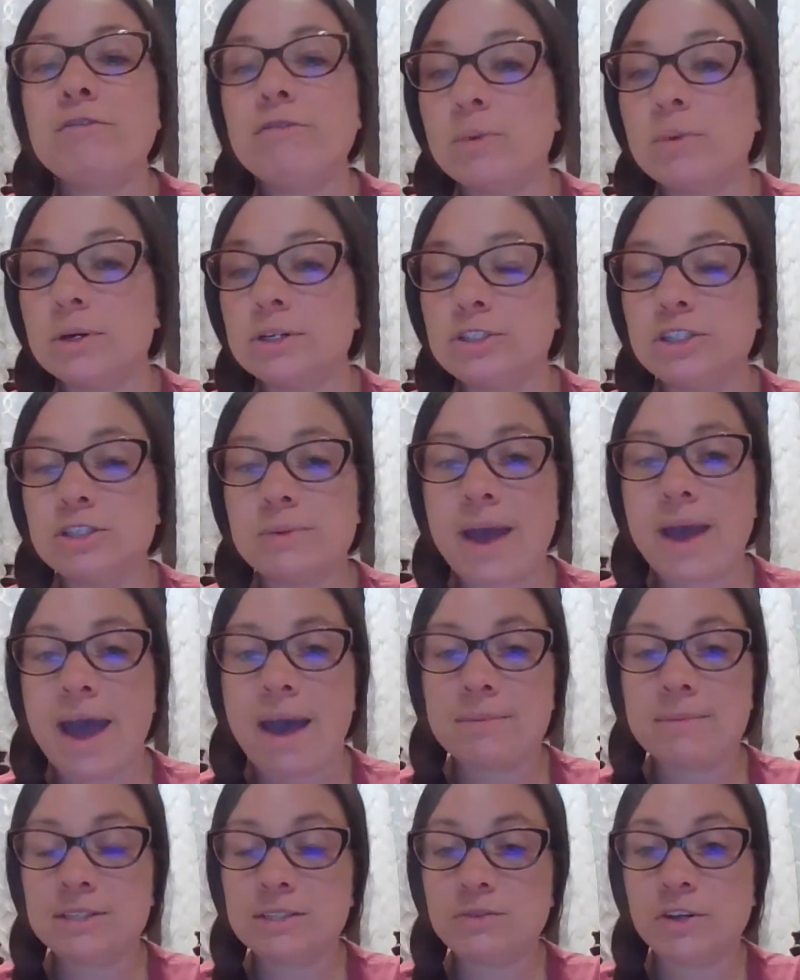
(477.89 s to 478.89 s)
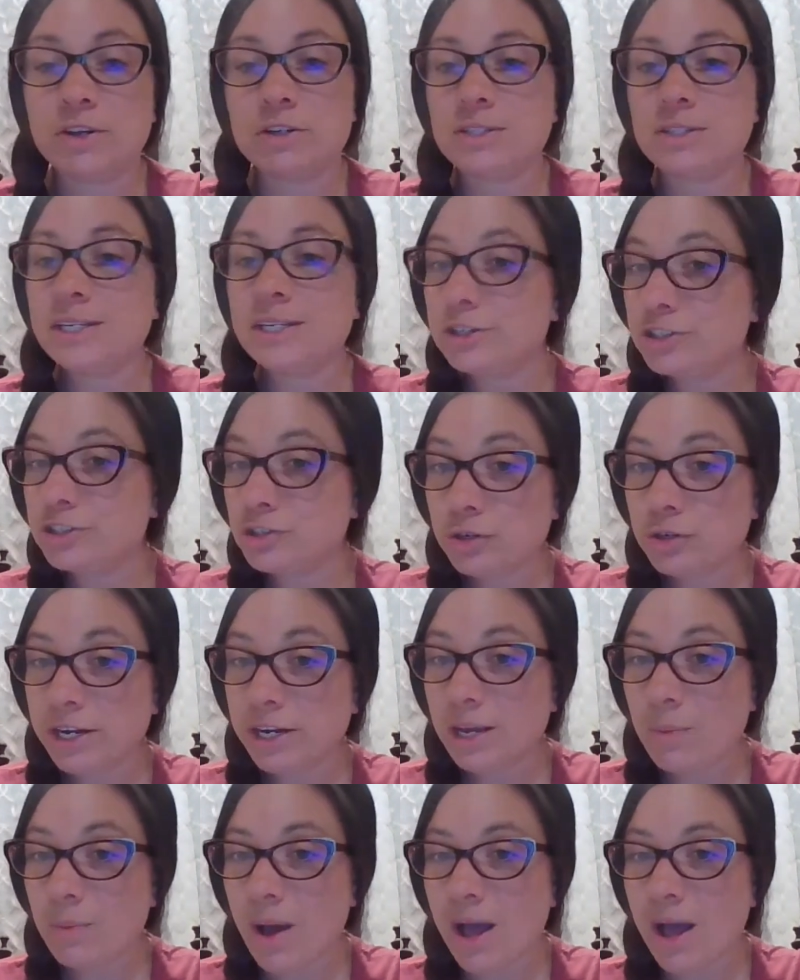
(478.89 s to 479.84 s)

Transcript: 42 atmospheres. Here's a tricky